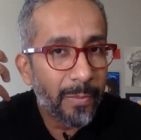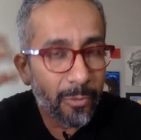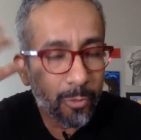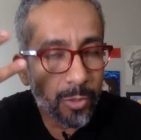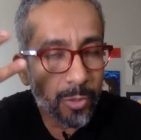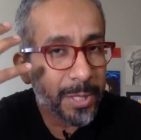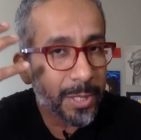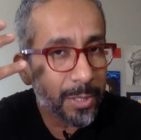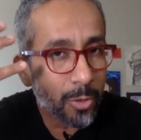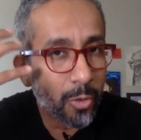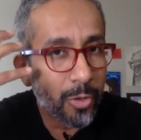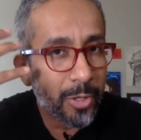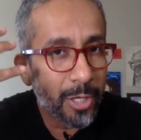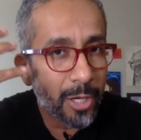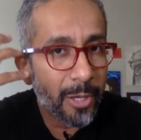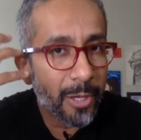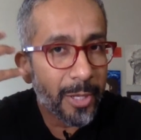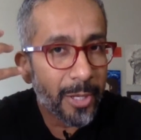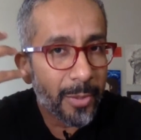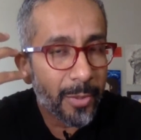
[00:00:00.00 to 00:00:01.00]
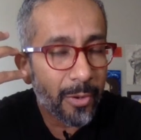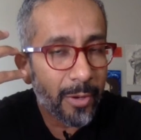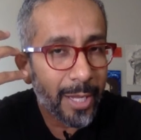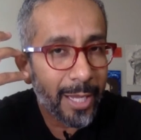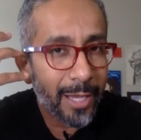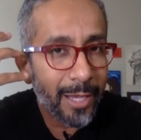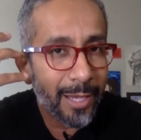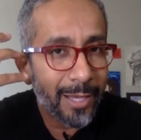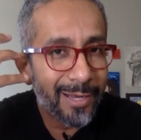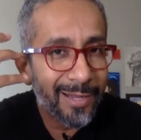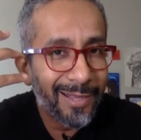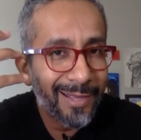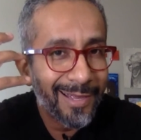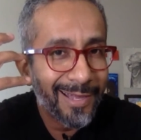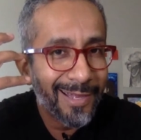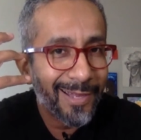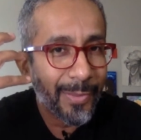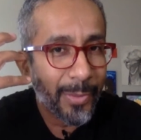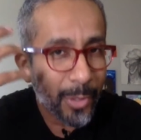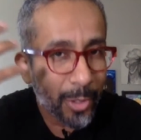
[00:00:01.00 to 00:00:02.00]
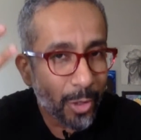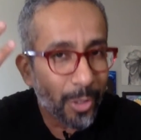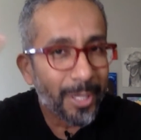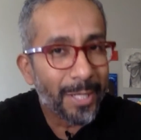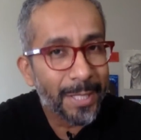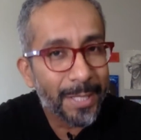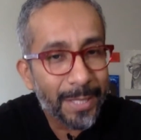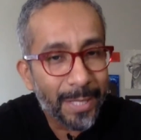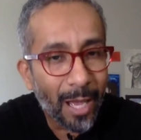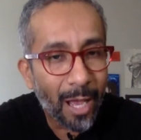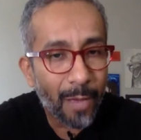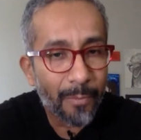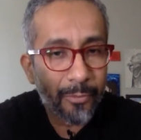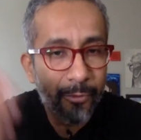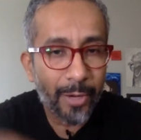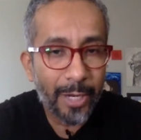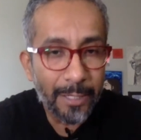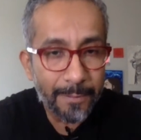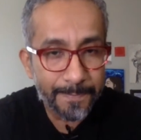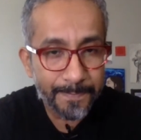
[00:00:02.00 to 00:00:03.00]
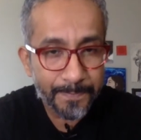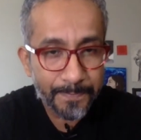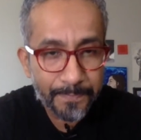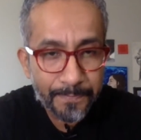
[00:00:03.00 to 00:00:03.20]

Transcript: what's going on in their head, they're going to stop, right?